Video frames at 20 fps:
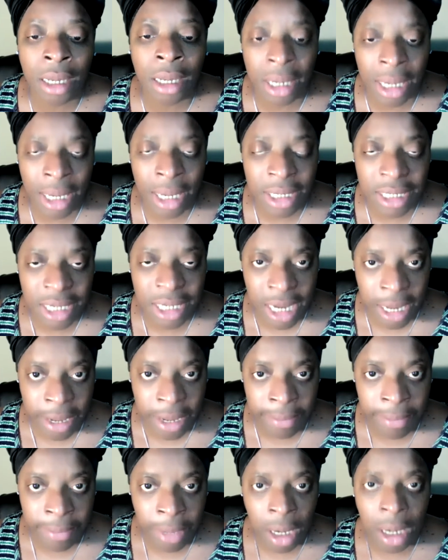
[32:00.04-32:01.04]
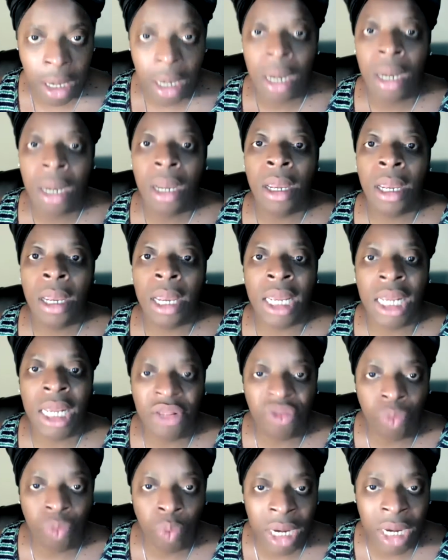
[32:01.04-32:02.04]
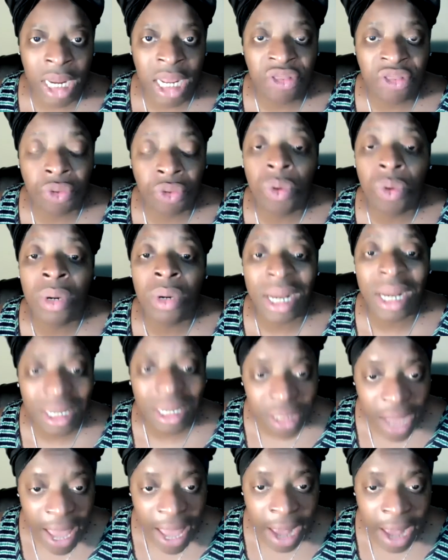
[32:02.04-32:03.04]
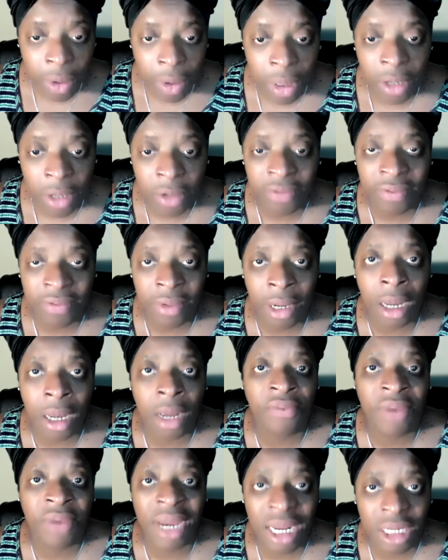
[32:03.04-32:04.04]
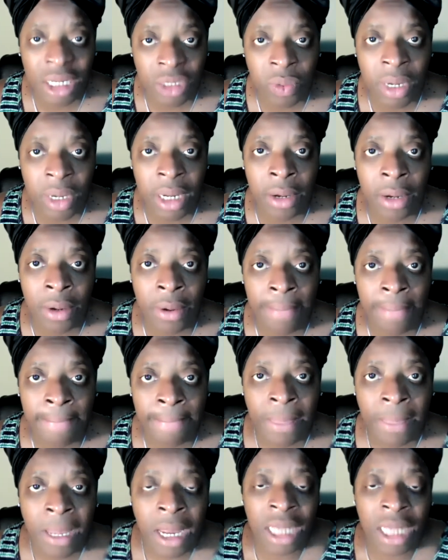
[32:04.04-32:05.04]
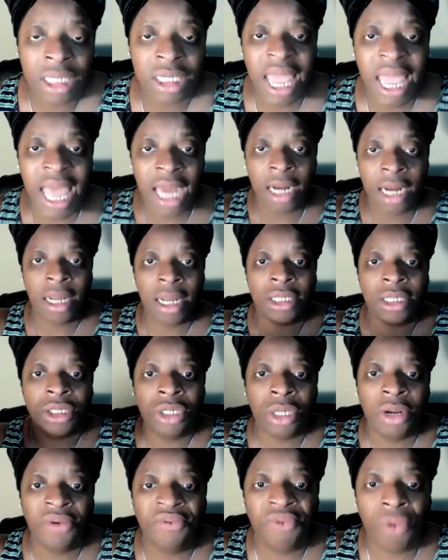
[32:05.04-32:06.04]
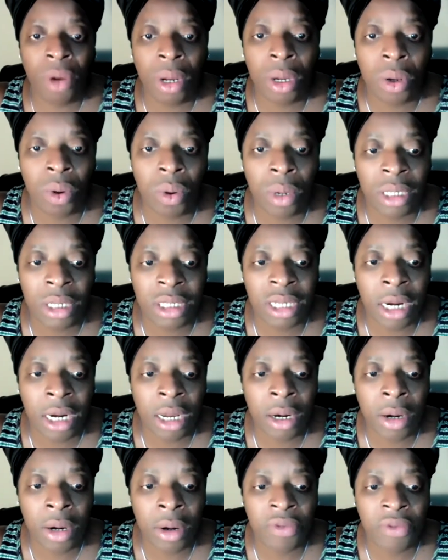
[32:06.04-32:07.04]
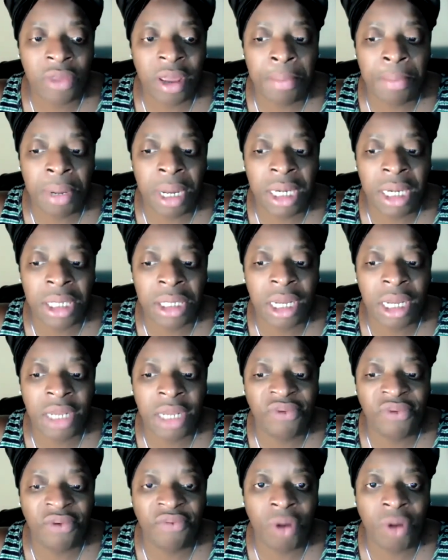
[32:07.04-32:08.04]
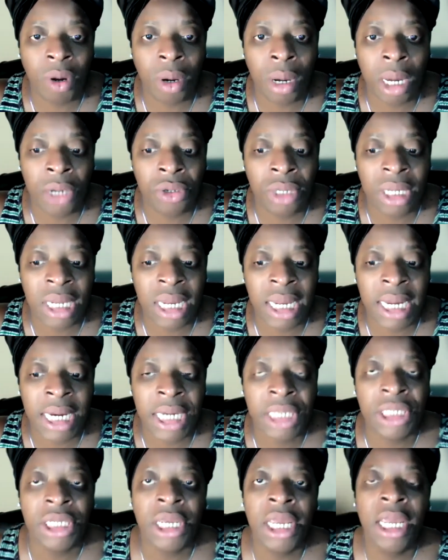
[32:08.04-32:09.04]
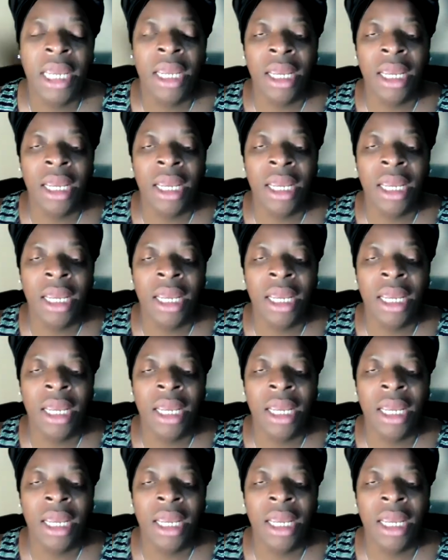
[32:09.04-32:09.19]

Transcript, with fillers: against him, and he when he threw us out of of Israel and scattered us to the four corners of the earth and punished us for four hundred years,